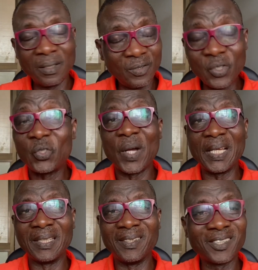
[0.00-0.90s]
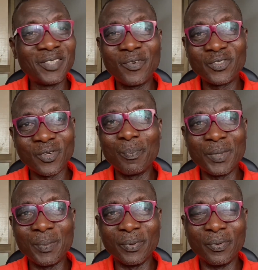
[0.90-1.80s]
usually, not even some
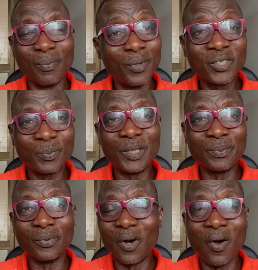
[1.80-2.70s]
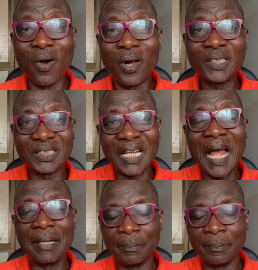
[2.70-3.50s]
people, most people, or all the time,